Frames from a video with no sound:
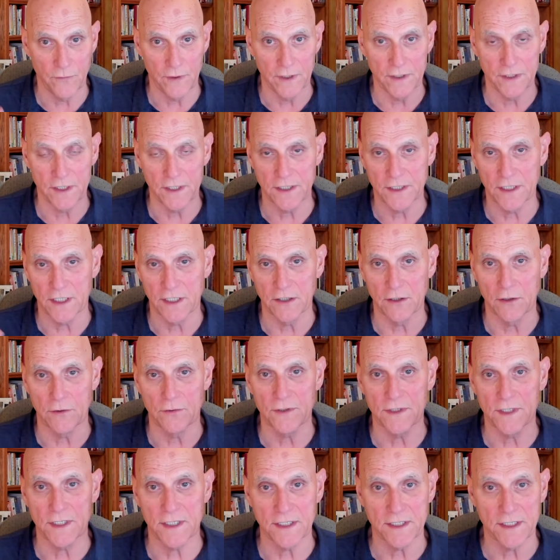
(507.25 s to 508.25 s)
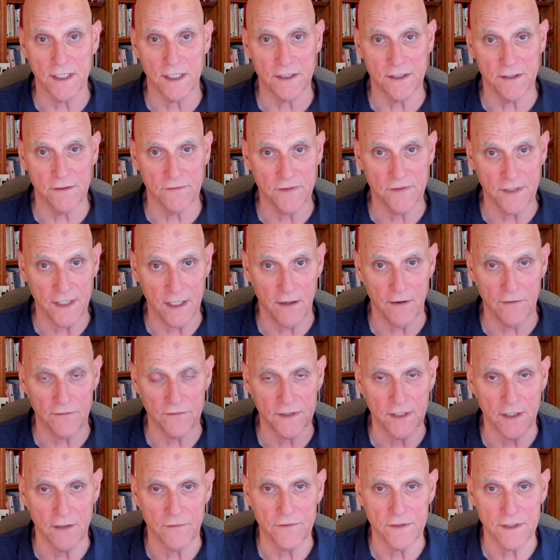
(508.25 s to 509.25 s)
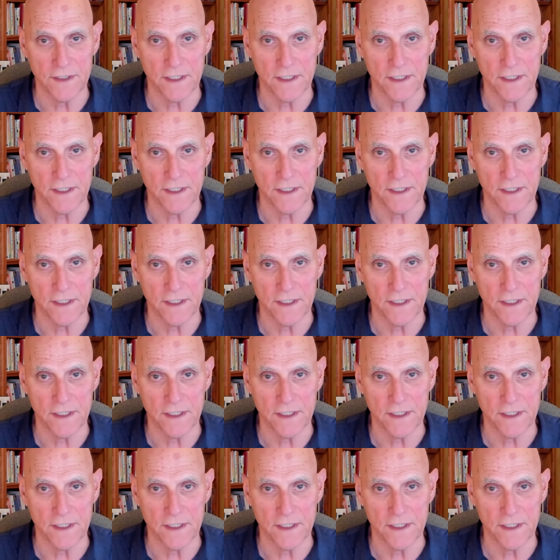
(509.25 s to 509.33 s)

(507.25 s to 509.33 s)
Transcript: witnessing, noticing sense of self